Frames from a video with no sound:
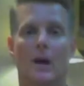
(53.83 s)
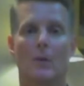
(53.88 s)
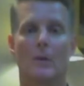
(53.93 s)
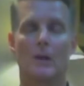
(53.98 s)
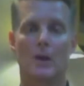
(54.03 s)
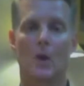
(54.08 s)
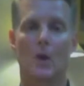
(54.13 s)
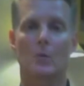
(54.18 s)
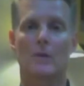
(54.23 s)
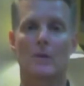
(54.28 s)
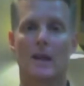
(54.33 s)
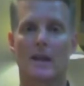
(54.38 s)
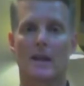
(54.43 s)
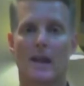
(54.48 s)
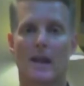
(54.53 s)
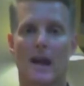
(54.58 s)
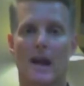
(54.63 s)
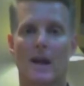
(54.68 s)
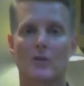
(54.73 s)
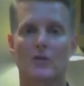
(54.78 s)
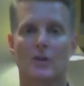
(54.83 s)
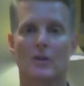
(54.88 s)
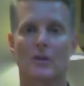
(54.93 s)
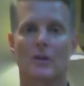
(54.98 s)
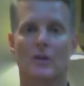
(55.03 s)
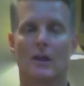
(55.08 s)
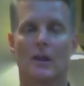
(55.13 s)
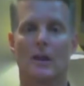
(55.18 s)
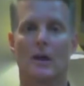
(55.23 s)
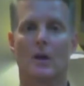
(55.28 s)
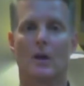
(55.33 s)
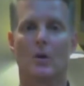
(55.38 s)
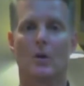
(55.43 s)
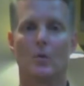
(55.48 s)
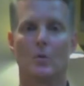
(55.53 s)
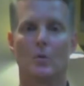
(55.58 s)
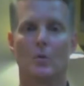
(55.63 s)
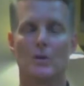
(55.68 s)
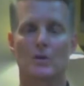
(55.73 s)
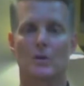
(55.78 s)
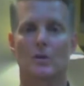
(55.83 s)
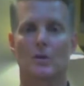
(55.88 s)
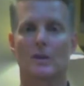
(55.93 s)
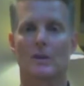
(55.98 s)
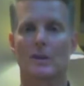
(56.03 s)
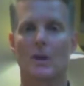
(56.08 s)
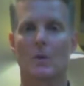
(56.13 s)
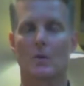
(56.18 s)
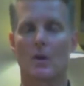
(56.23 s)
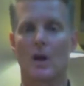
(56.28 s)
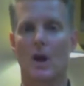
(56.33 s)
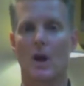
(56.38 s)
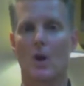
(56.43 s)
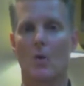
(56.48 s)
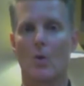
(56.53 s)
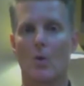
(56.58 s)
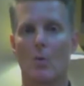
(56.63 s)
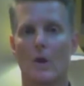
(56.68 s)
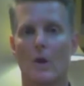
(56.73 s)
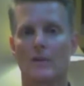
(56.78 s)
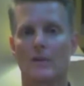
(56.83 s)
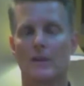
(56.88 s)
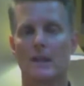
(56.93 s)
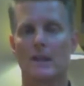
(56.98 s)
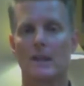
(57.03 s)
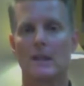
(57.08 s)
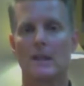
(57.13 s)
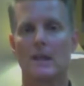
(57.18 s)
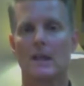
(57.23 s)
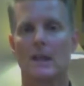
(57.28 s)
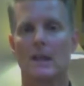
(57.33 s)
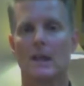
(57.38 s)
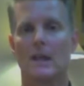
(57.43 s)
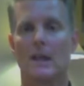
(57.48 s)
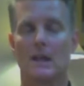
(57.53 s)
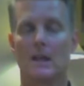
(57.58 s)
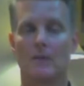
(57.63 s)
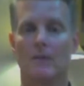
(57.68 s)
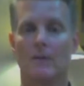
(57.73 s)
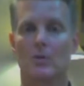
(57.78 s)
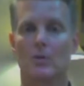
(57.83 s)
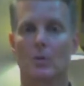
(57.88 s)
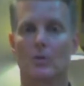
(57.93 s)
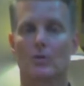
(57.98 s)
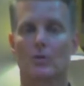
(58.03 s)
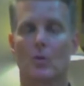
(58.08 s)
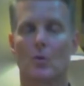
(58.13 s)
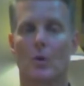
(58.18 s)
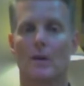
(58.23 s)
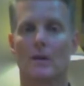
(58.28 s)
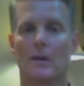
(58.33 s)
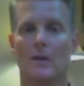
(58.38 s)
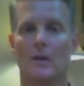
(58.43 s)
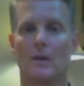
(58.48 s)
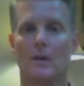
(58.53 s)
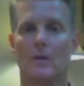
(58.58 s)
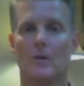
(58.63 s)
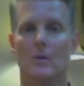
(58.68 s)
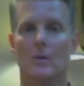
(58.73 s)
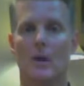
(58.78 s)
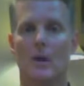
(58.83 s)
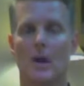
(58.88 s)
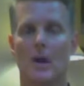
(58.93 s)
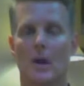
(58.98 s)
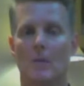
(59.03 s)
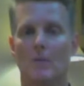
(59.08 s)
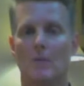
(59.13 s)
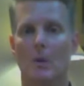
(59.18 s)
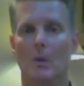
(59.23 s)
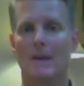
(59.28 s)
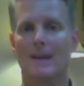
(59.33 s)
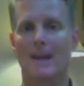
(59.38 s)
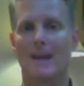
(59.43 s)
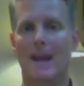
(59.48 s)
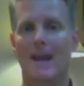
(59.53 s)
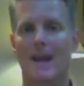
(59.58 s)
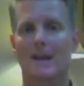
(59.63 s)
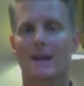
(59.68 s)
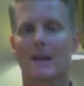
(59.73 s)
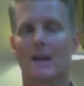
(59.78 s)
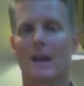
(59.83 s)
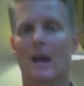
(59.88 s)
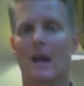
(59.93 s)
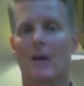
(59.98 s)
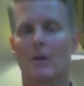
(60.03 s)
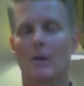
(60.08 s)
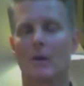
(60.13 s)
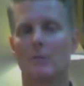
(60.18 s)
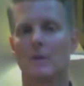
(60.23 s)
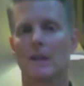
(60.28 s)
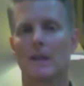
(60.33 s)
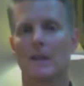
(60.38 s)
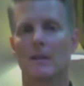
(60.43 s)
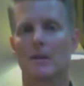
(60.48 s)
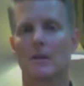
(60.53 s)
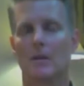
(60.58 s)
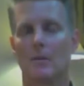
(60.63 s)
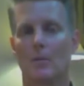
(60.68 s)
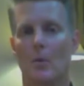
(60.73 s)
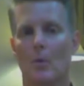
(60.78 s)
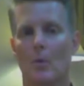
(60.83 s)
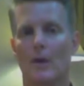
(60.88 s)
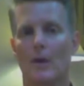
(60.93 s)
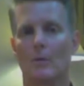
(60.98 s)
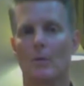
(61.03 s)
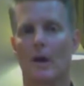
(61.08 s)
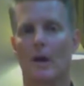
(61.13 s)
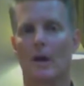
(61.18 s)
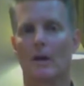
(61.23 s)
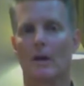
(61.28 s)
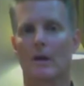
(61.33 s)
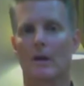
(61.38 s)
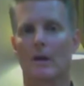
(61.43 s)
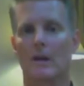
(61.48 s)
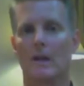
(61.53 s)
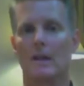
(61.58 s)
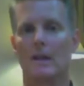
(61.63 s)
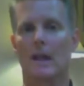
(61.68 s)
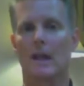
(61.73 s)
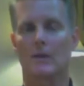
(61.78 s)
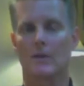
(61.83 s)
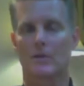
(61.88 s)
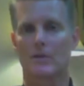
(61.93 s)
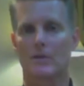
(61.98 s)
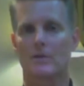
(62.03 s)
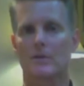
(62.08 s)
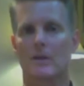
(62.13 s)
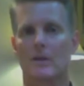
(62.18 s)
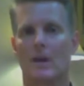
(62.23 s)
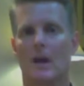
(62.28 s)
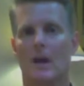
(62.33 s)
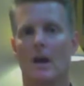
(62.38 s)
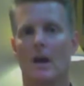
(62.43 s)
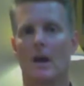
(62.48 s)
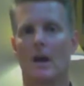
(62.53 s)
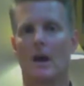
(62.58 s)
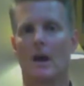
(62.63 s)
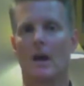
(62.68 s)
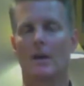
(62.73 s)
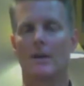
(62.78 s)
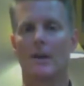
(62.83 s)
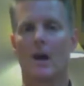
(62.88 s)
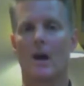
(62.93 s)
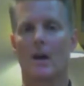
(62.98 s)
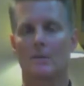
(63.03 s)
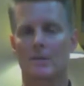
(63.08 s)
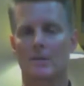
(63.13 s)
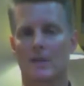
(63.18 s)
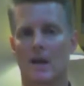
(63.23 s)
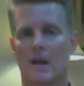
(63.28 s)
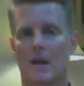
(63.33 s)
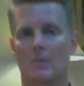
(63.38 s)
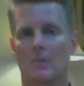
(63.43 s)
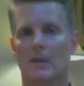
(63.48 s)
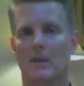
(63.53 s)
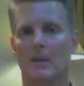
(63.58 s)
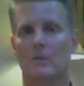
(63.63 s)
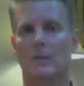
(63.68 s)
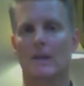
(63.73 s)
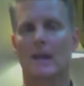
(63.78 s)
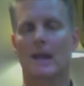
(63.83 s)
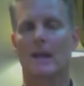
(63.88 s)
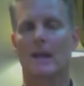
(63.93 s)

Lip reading: we don't take an action, we certainly don't know what the individual is going to do, but we can't allow him to get to the point where he enters the office complex. We